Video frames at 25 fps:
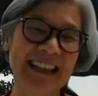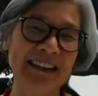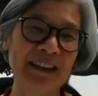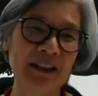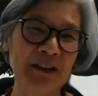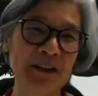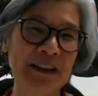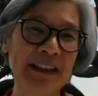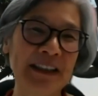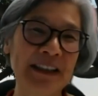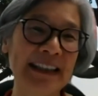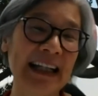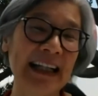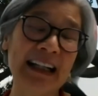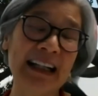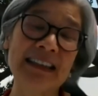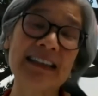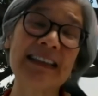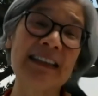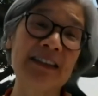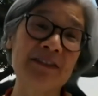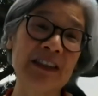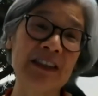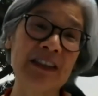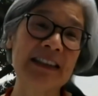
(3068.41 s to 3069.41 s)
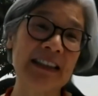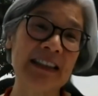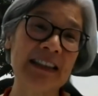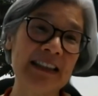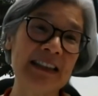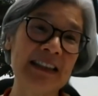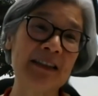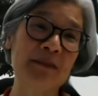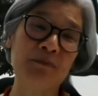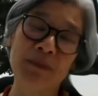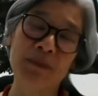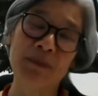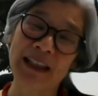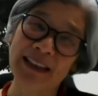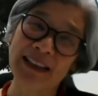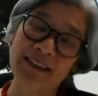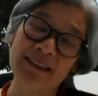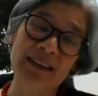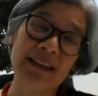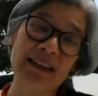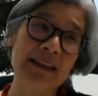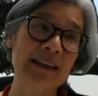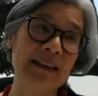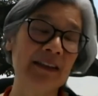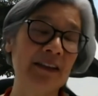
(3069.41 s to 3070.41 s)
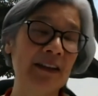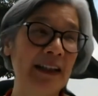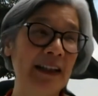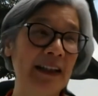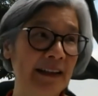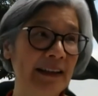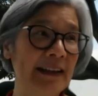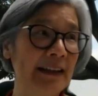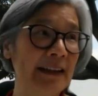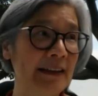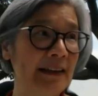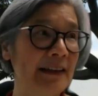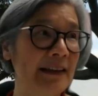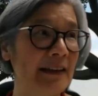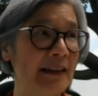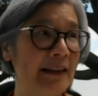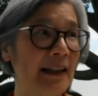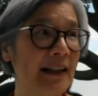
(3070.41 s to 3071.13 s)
and learning activities. But I think